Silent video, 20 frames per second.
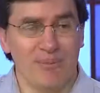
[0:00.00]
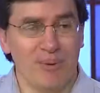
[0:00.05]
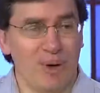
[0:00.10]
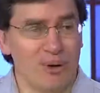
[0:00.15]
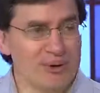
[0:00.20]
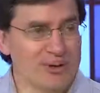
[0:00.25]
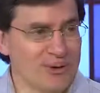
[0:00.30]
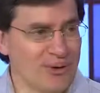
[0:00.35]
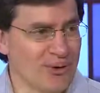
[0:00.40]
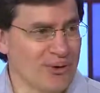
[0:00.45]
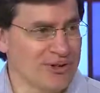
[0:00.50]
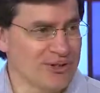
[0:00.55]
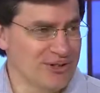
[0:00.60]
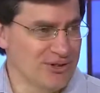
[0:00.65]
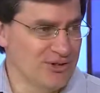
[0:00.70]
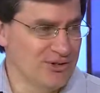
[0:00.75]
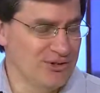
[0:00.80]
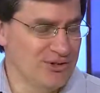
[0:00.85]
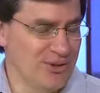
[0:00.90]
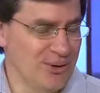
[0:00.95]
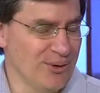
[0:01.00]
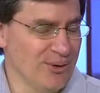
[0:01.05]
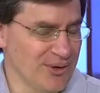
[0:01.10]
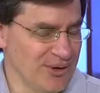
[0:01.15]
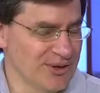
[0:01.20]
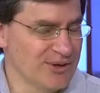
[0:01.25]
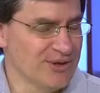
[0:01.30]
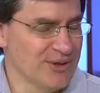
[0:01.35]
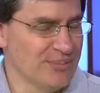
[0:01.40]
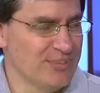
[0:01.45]
Most orchestra,
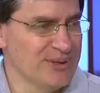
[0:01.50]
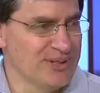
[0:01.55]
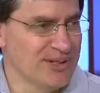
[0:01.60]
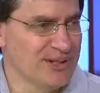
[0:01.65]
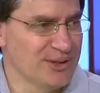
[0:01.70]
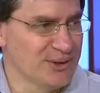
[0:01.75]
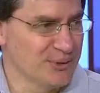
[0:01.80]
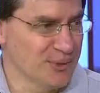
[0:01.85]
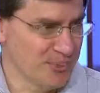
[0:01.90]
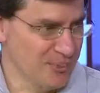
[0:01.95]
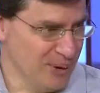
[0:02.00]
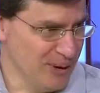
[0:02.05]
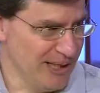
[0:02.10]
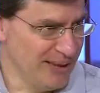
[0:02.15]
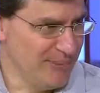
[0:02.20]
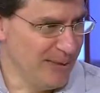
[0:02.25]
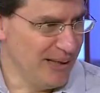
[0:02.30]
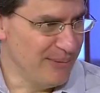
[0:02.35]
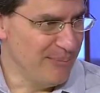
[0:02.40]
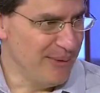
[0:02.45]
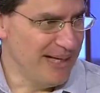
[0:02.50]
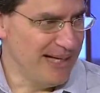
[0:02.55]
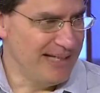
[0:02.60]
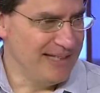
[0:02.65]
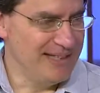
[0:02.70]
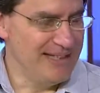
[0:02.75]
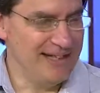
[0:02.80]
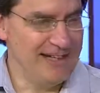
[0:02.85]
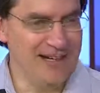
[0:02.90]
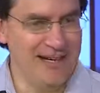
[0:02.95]
orchestra positions were played by
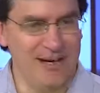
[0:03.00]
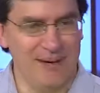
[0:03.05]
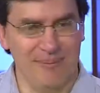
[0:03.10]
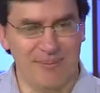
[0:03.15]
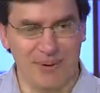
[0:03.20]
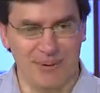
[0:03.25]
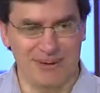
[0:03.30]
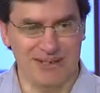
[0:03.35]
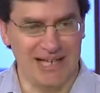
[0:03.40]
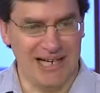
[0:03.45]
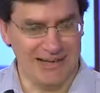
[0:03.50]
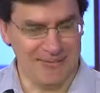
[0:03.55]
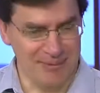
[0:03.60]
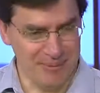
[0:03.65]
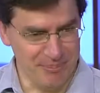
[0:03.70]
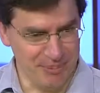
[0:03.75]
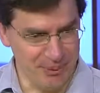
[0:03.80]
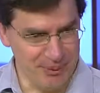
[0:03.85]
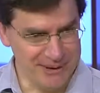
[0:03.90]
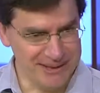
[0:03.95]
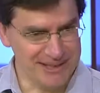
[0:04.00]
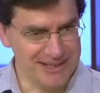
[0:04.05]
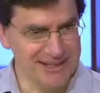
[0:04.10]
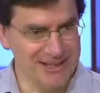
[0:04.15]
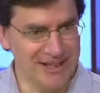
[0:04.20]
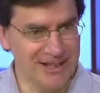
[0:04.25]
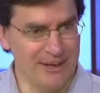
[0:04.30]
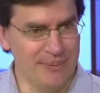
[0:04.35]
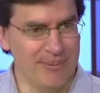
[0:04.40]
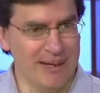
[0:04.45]
men. Um, it was kind of a boys'
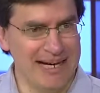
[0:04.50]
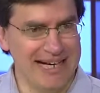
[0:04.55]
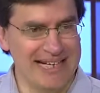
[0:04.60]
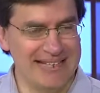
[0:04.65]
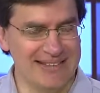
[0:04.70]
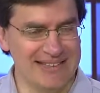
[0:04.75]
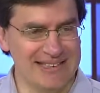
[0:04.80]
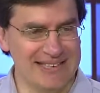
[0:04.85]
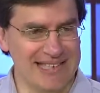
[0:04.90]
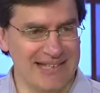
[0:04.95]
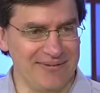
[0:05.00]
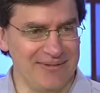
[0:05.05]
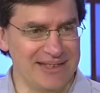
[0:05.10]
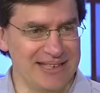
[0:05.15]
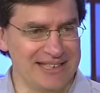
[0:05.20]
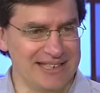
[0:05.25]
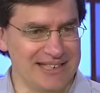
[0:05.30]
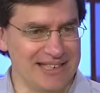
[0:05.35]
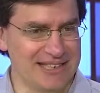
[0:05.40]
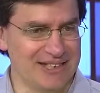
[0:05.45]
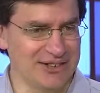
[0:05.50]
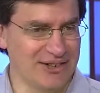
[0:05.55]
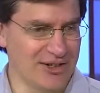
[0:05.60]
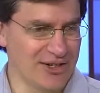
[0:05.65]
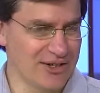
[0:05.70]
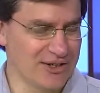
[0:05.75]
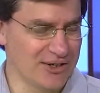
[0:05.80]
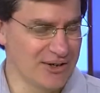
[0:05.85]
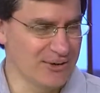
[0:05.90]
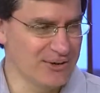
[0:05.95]
club. And in the 70s, they
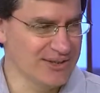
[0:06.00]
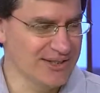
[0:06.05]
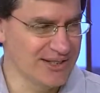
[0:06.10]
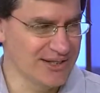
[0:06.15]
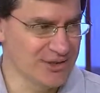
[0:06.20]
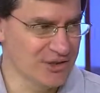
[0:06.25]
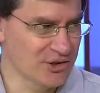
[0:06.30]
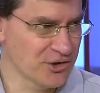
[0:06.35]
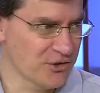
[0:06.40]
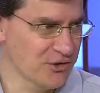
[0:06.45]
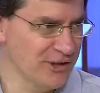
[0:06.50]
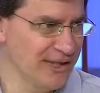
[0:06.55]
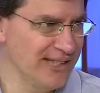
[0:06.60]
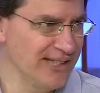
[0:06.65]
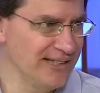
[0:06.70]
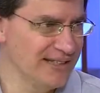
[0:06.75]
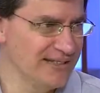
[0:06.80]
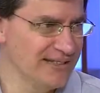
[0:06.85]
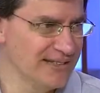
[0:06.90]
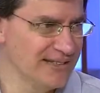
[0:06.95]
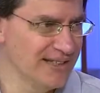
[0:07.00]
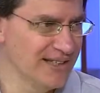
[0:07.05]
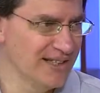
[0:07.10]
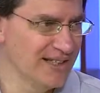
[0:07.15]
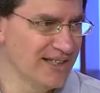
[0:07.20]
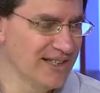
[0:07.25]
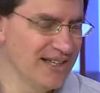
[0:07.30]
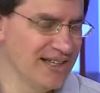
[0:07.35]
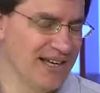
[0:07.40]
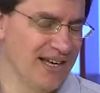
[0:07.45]
started using screens
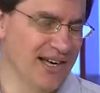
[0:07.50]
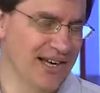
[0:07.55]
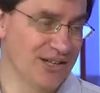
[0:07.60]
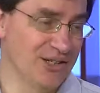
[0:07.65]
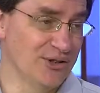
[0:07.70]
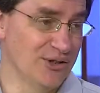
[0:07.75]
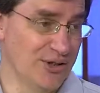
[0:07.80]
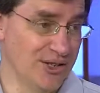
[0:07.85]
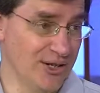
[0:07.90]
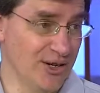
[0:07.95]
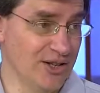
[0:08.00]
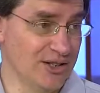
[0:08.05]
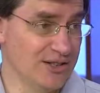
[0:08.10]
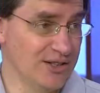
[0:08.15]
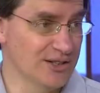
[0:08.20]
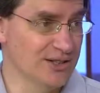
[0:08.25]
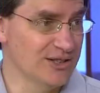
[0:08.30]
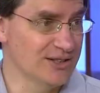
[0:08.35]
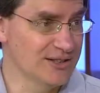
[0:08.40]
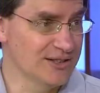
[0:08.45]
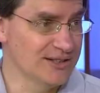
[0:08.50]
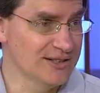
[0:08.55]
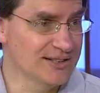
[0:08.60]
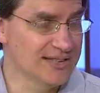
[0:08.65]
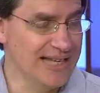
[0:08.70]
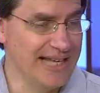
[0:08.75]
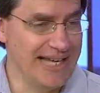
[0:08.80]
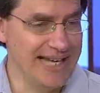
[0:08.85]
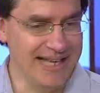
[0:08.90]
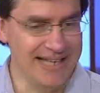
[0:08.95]
uh, during
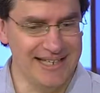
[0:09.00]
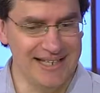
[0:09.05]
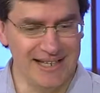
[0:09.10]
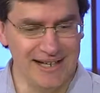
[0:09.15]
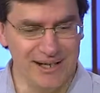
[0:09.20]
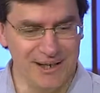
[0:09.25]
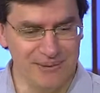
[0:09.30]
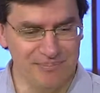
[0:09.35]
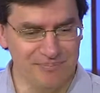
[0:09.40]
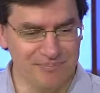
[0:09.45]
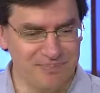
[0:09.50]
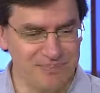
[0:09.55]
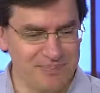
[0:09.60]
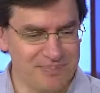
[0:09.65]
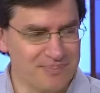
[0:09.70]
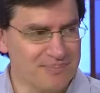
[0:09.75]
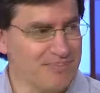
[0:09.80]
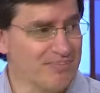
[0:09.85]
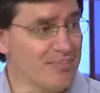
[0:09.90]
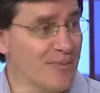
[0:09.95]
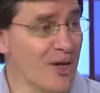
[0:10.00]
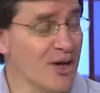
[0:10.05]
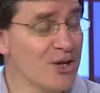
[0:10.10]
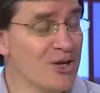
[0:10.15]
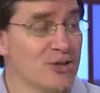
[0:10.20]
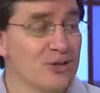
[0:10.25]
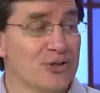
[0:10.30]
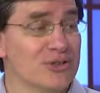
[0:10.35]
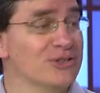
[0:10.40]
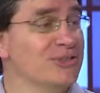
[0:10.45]
auditions, and um,
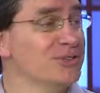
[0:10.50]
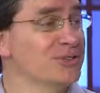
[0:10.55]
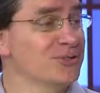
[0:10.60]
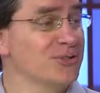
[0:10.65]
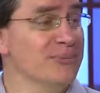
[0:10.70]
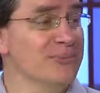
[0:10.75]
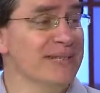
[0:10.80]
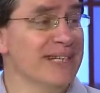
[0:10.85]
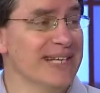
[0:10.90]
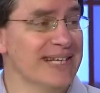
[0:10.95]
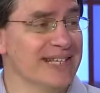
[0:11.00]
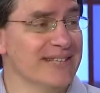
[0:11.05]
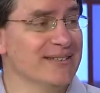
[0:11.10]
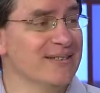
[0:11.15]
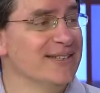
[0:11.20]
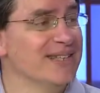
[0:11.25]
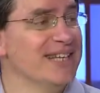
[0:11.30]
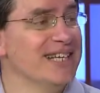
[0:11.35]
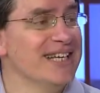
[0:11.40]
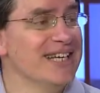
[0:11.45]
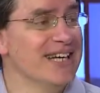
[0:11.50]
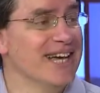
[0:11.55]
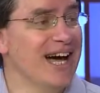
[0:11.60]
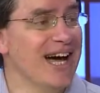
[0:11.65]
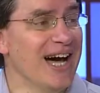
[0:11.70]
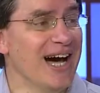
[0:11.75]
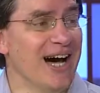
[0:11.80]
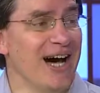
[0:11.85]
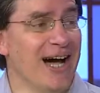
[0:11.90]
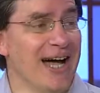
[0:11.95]
you couldn't discriminate.
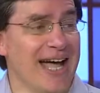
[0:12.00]
Wow.